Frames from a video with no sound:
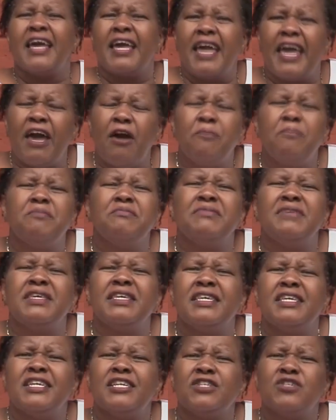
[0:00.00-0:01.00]
Help me
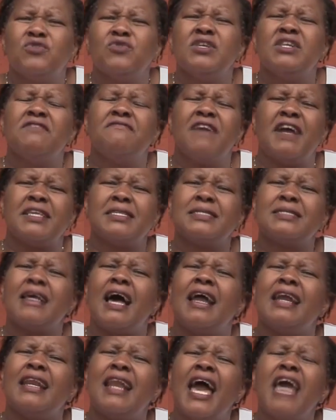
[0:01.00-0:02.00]
to live as
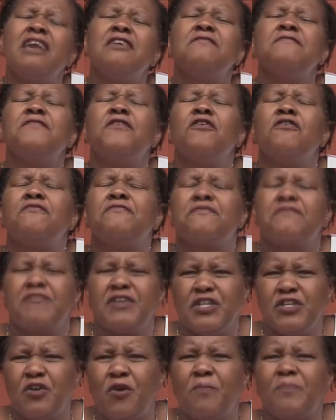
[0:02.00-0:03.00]
a life of
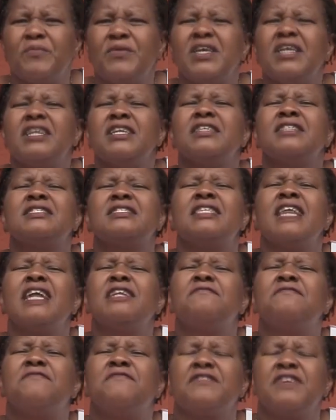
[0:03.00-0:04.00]
freedom,
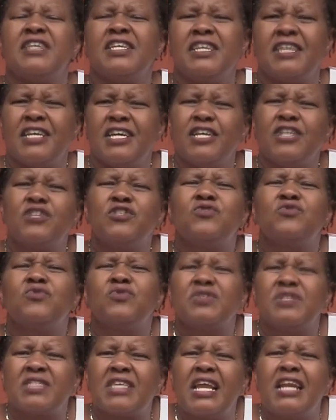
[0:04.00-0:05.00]
set free
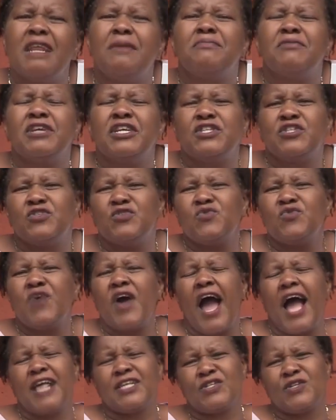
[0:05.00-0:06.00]
to celebrate you
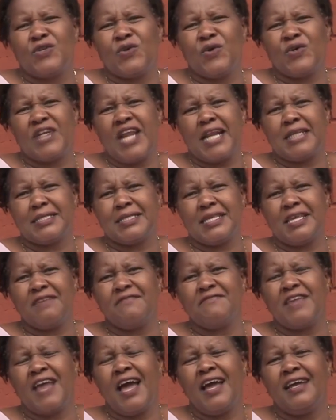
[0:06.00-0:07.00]
as Lord and
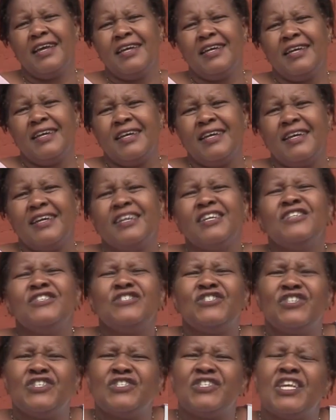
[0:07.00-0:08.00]
Savior.
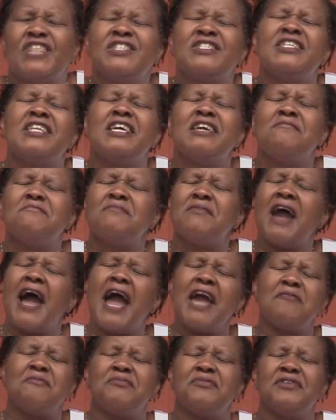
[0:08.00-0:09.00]
In Jesus' name
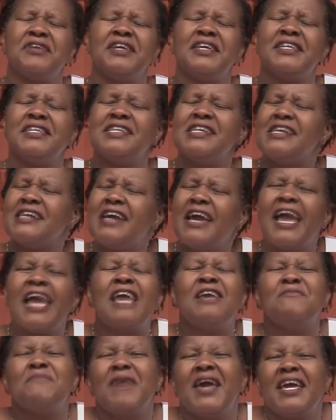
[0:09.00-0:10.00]
I pray.
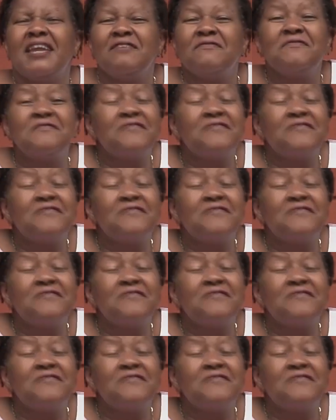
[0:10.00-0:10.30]
Amen.